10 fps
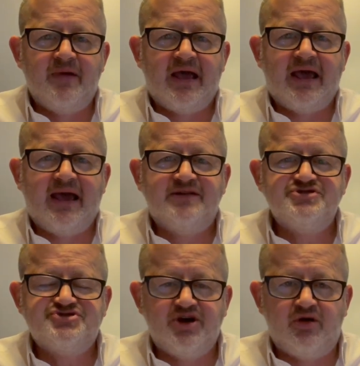And
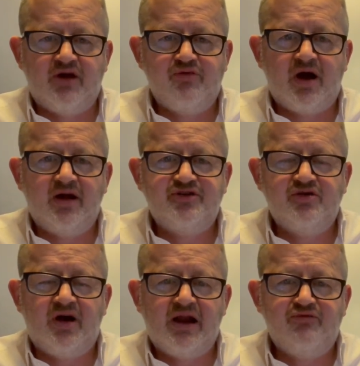so I
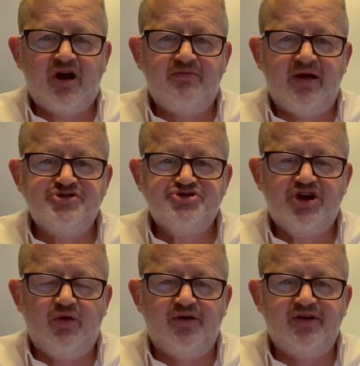do highly recommend you
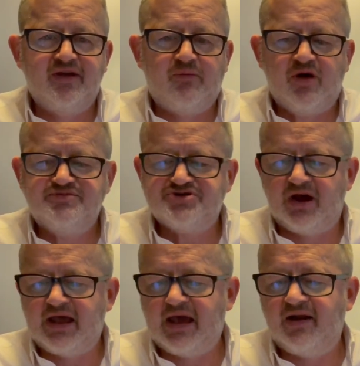go onto that
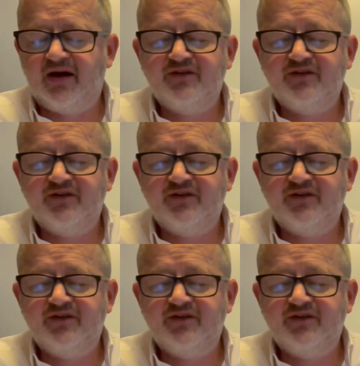website, and